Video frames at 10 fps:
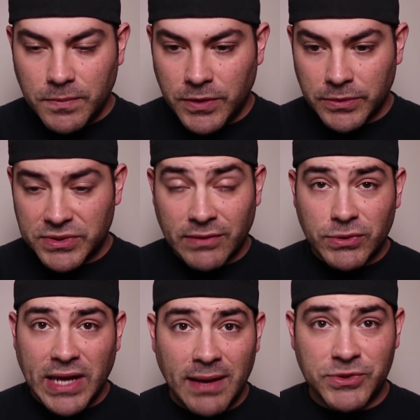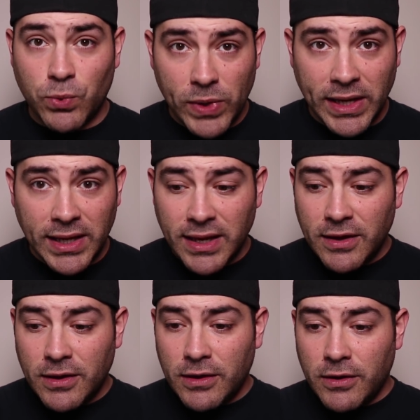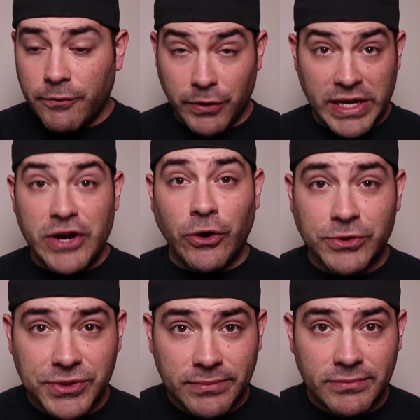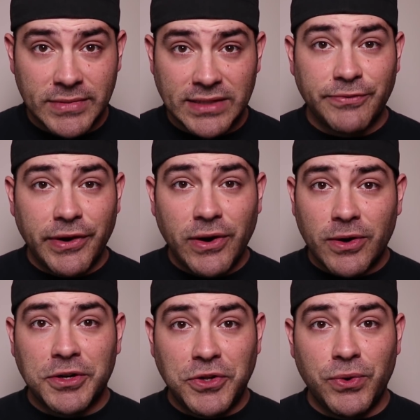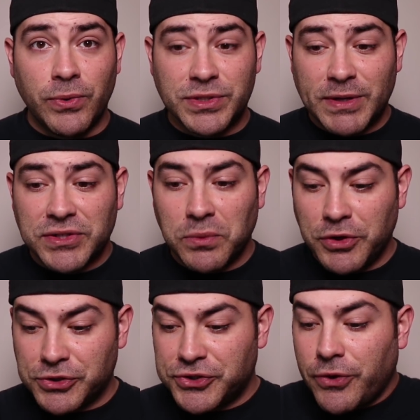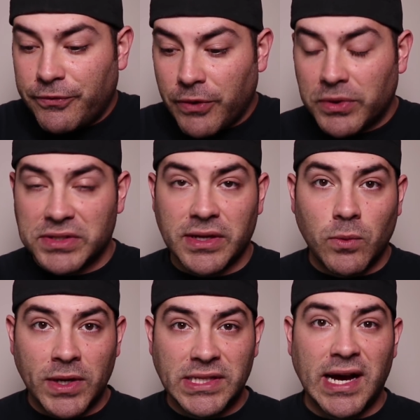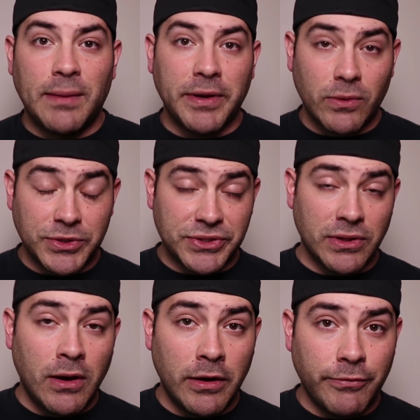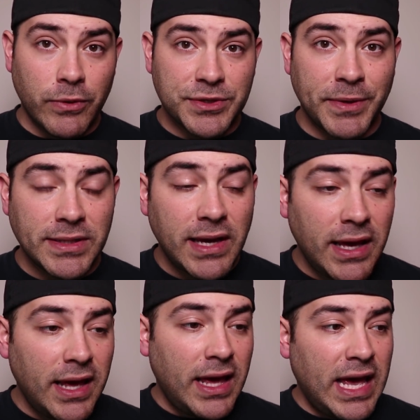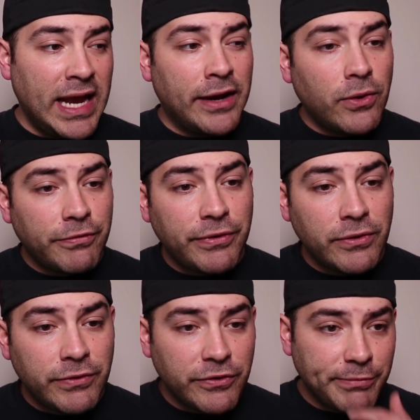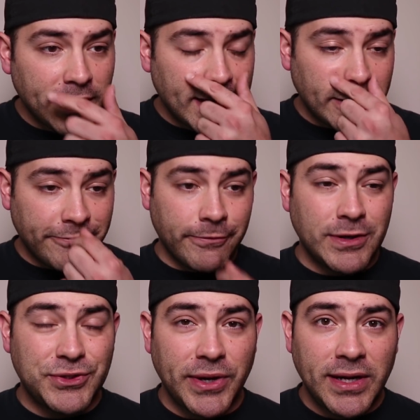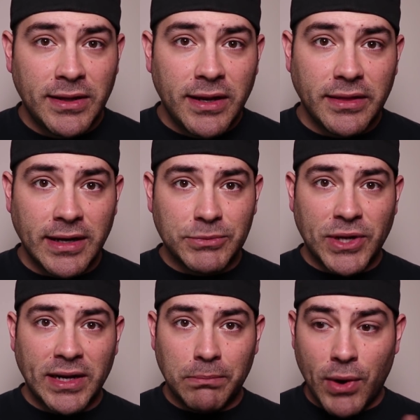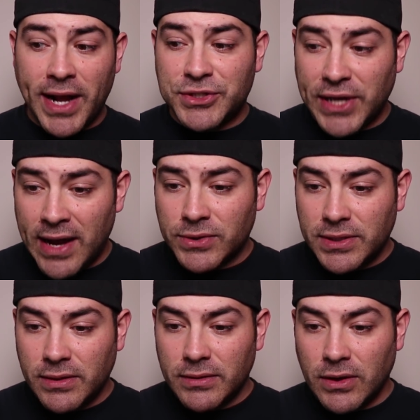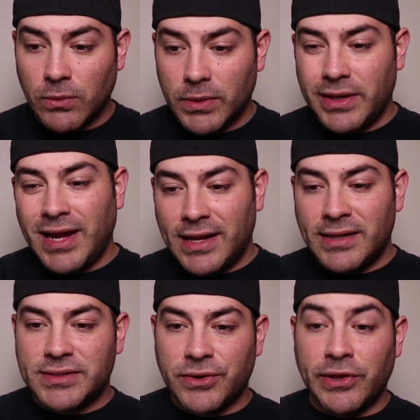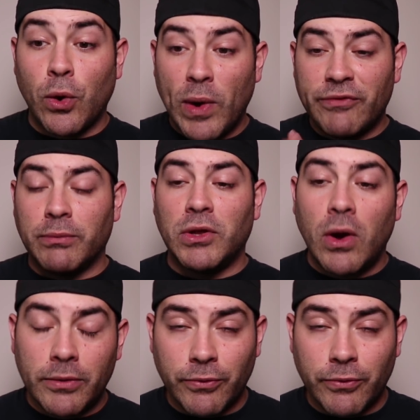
you know, several times a week for years. That's very hard to do, especially when you're so focused on one topic, which is law enforcement. And I know a few of you have been kind of frustrated that I'm trying to branch out, oh, not necessarily away from law